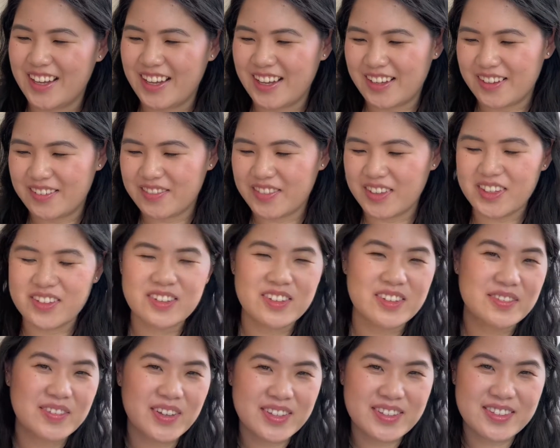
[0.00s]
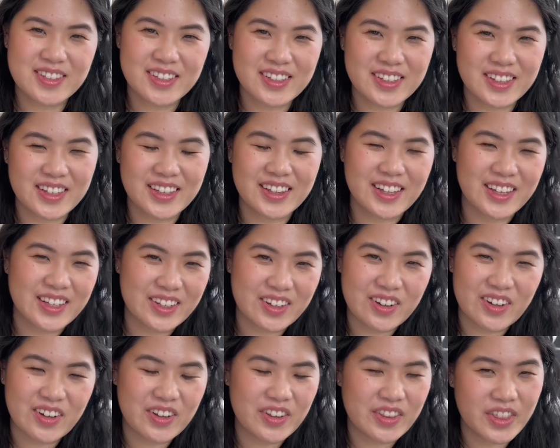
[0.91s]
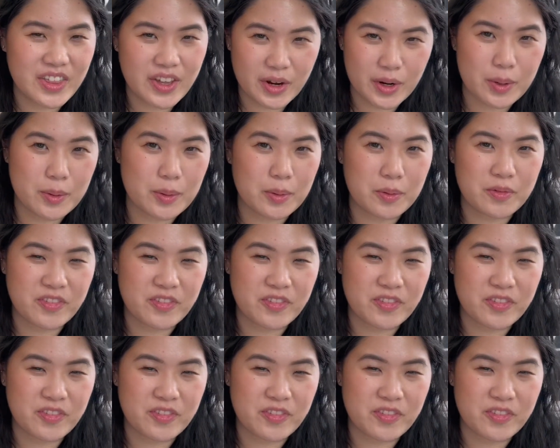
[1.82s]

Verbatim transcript: um, these are basically like their